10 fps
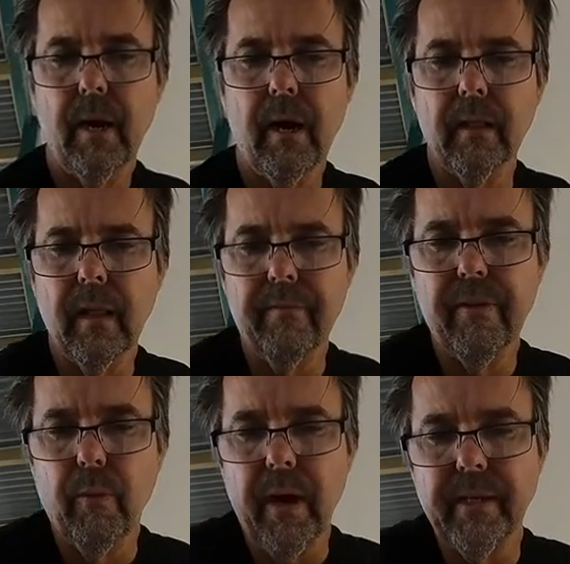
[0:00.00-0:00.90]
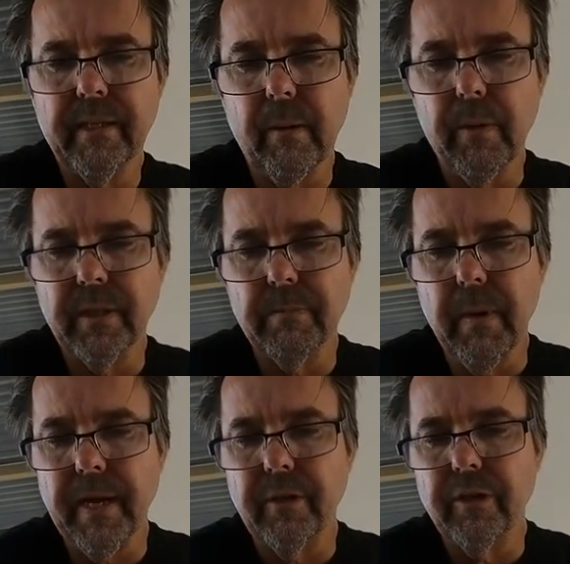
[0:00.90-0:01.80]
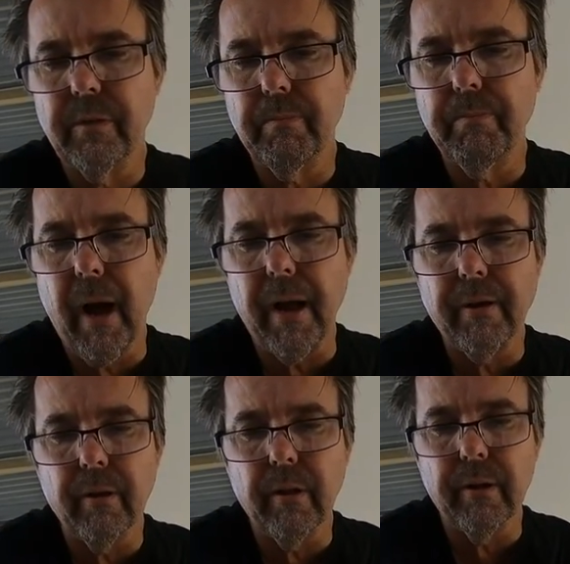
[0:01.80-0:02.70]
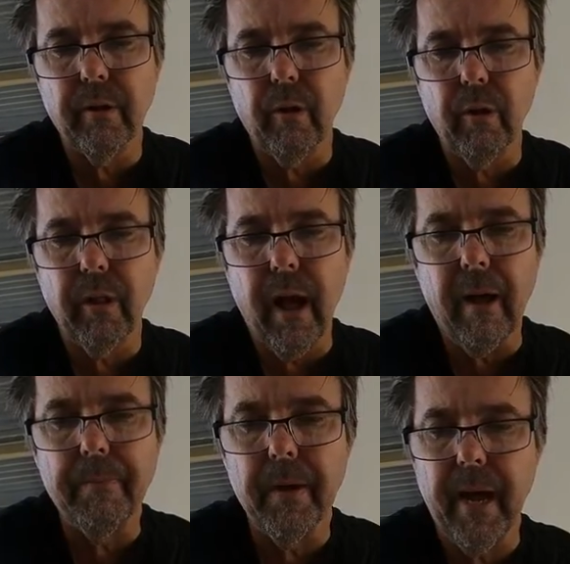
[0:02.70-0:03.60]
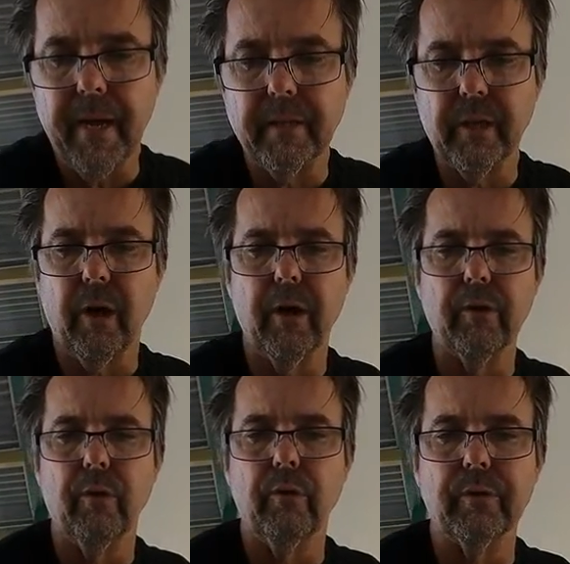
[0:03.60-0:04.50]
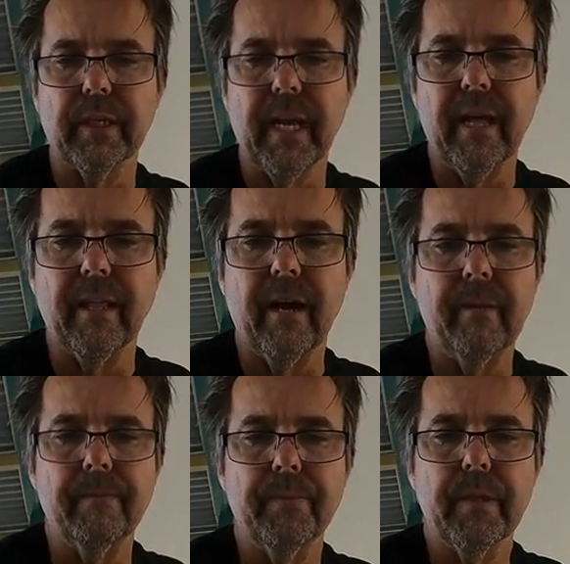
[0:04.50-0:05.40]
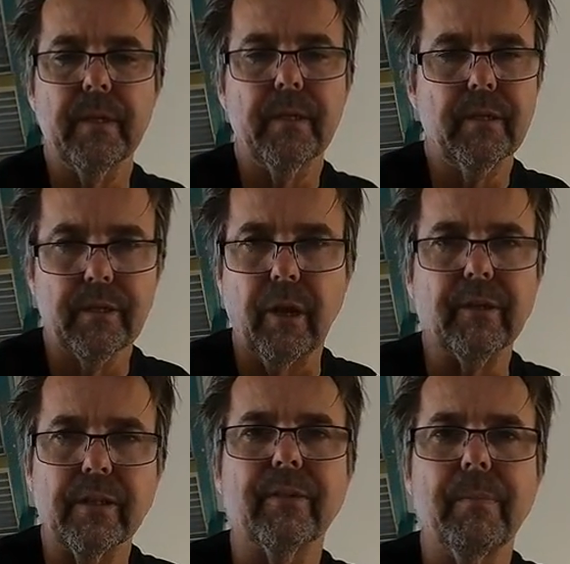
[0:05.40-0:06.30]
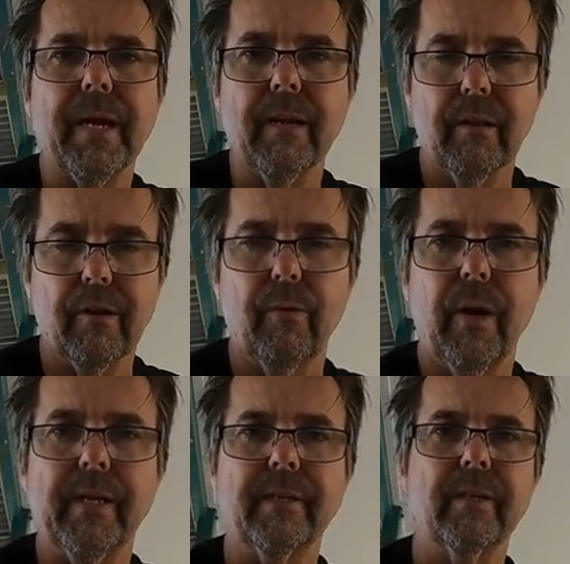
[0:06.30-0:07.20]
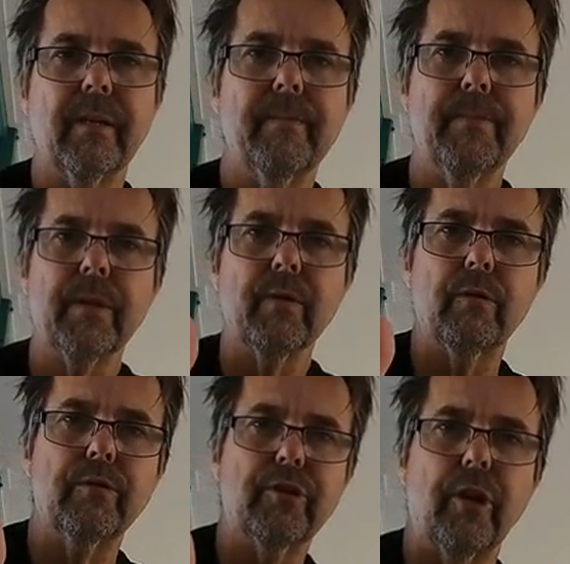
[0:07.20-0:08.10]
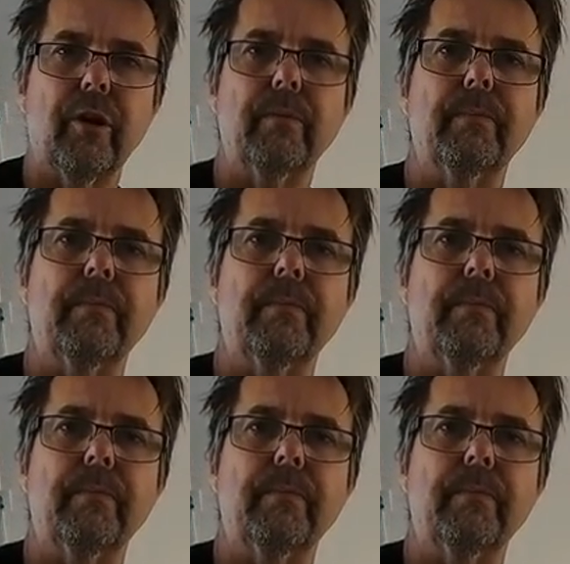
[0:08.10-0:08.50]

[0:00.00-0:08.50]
I love the way someone's managed to bundle it all up and tie it all together so it doesn't make a lot of waste. Good job.